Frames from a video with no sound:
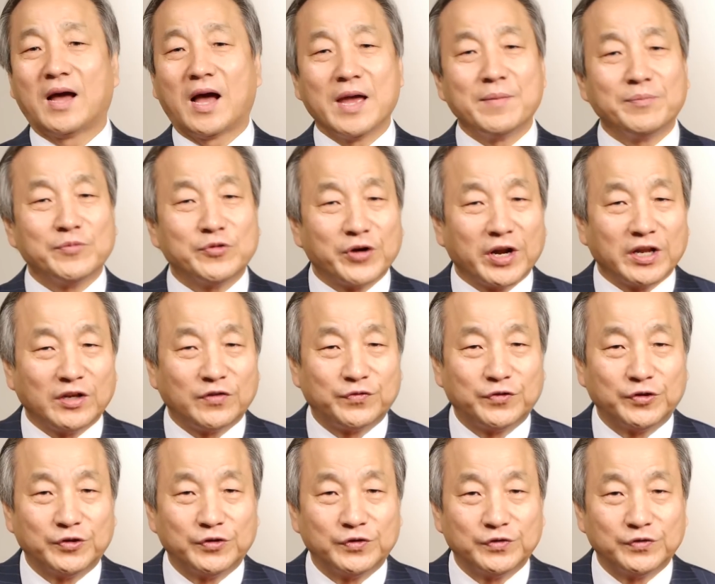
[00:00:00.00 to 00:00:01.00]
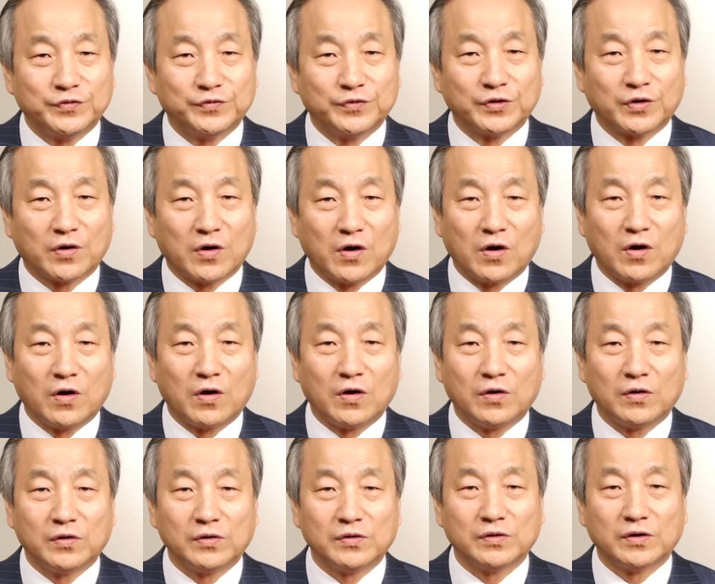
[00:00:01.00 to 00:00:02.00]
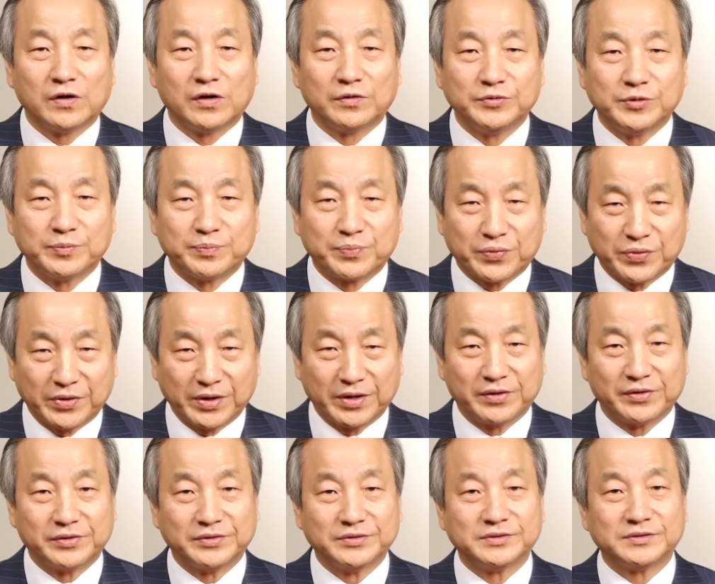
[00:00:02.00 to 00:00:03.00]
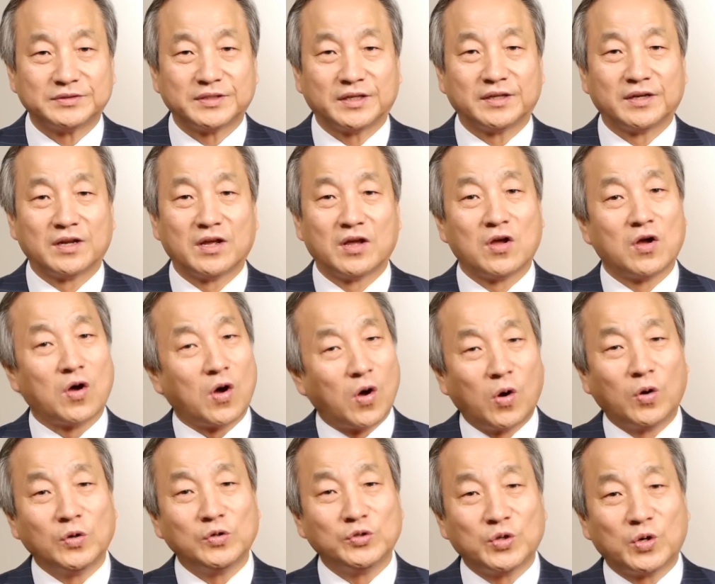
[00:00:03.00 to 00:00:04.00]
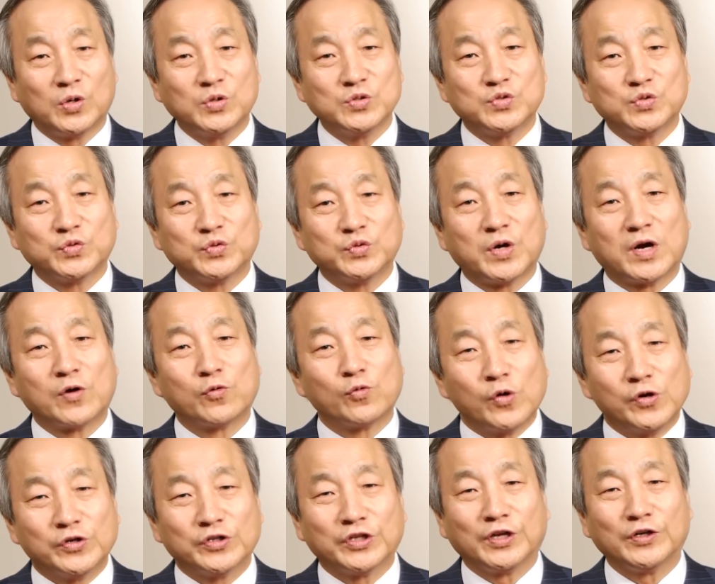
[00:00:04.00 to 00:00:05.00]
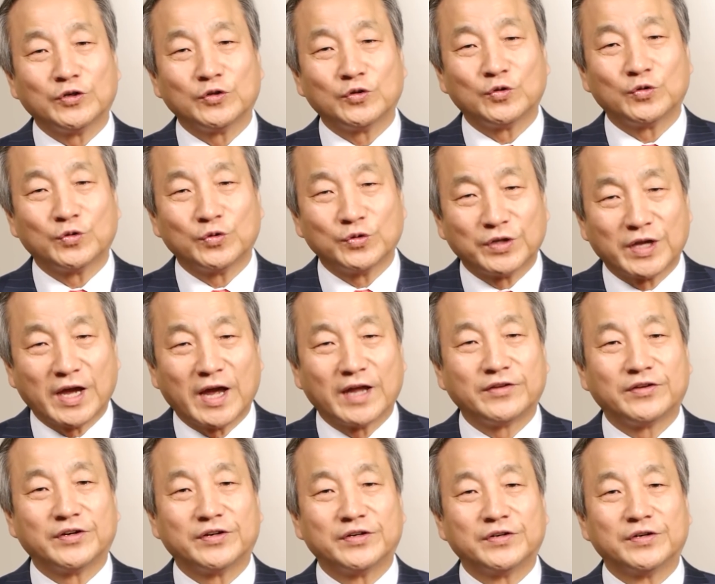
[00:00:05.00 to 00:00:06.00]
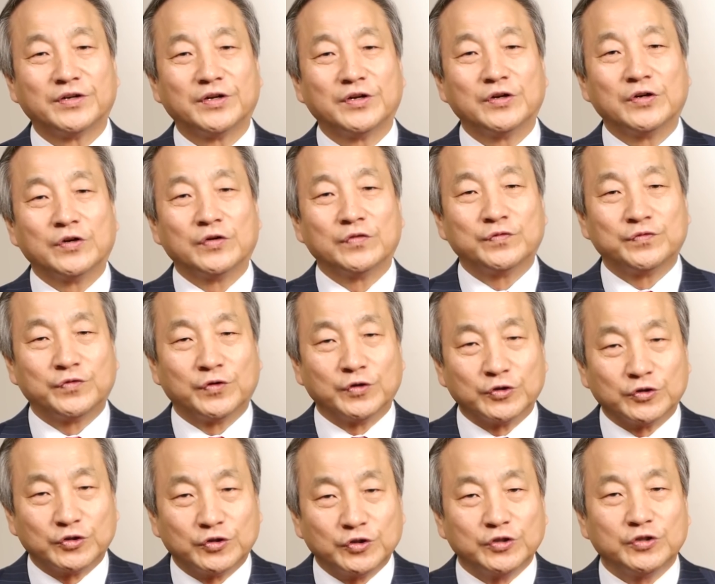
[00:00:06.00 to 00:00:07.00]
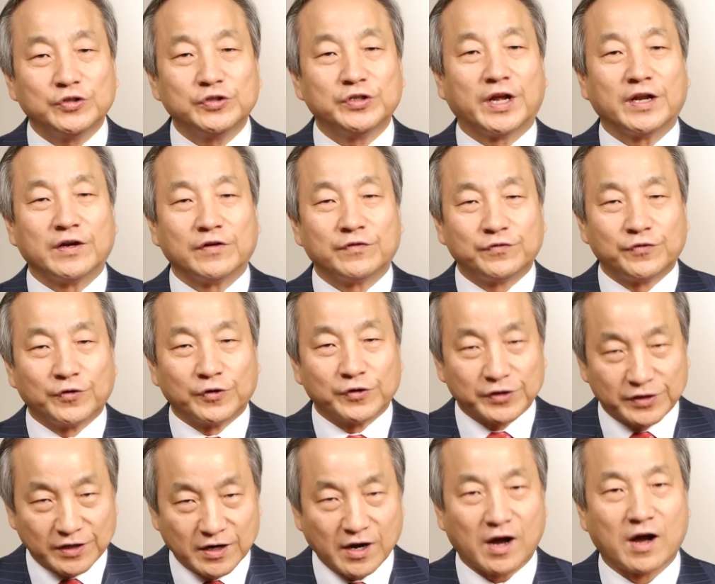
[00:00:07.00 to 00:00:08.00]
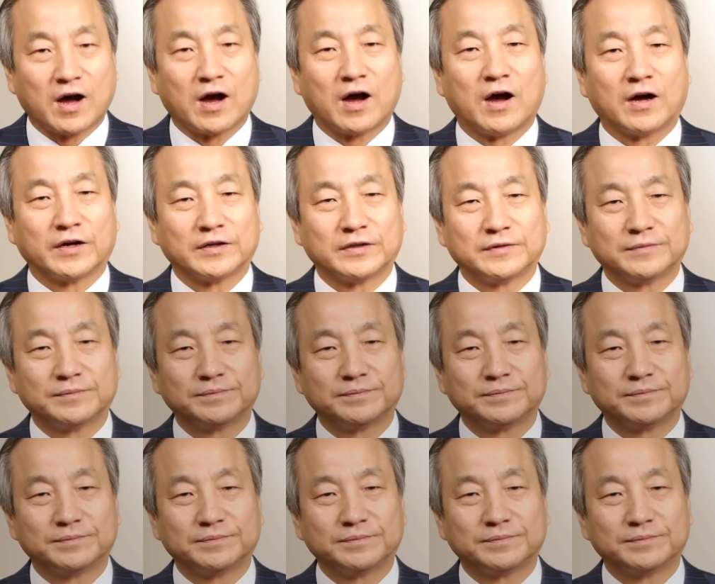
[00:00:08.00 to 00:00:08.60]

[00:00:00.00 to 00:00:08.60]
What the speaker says: I'm grateful for all of the prayers and all those who are working together for good and for God.